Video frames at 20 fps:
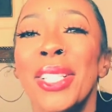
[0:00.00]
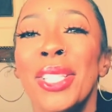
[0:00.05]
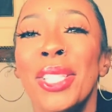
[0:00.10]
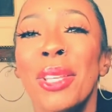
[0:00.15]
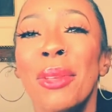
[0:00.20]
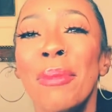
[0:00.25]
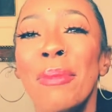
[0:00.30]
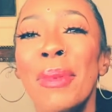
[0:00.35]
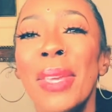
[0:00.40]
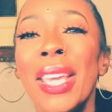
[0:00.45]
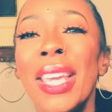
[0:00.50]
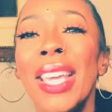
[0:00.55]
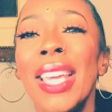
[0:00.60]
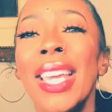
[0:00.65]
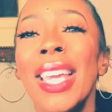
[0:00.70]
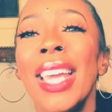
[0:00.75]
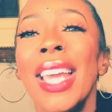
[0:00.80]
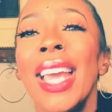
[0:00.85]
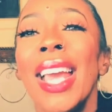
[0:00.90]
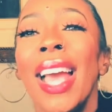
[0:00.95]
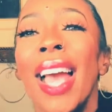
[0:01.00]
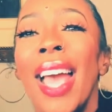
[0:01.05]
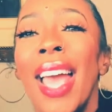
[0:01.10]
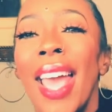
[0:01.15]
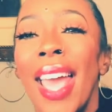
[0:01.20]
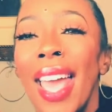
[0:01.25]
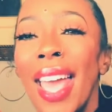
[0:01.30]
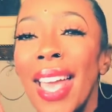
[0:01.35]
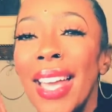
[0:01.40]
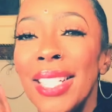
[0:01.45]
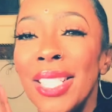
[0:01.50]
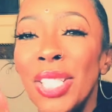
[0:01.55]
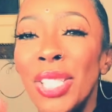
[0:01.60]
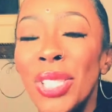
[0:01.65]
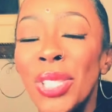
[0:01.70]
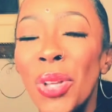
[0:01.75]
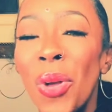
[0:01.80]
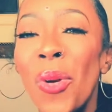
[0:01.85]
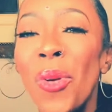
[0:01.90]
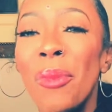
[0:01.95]
to be a
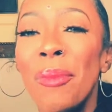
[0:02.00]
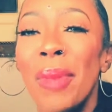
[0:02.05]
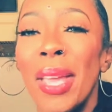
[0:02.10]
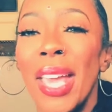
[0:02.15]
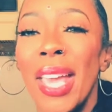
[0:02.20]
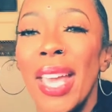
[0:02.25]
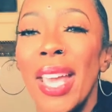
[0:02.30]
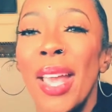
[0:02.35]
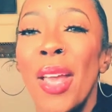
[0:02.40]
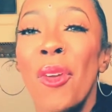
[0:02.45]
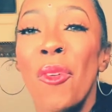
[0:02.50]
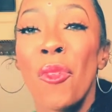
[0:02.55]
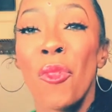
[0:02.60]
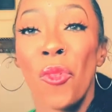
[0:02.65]
soulmate